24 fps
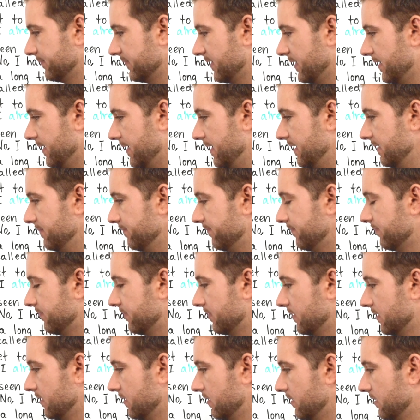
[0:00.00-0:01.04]
Okay,
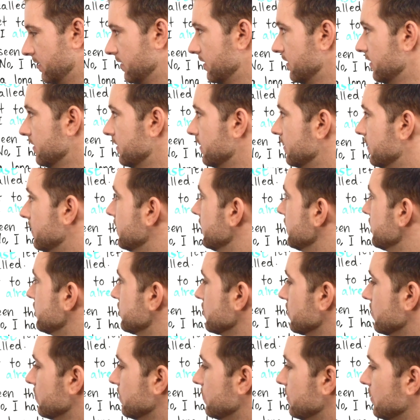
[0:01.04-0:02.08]

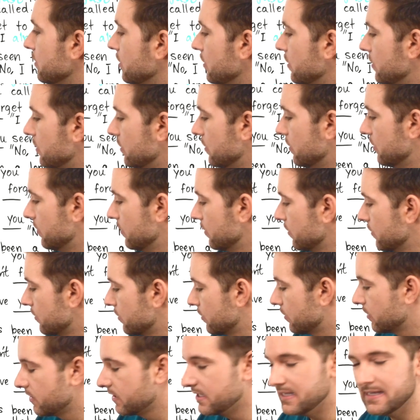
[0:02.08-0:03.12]
so
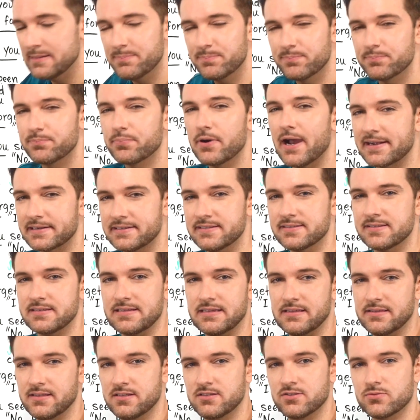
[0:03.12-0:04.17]
keep
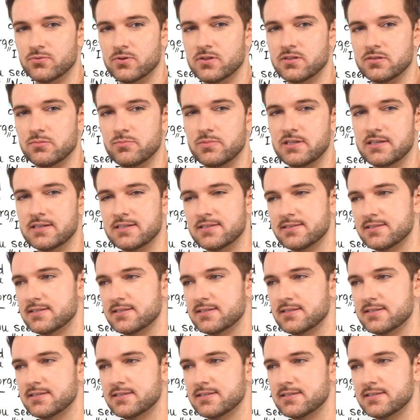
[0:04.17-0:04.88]
practicing these ones because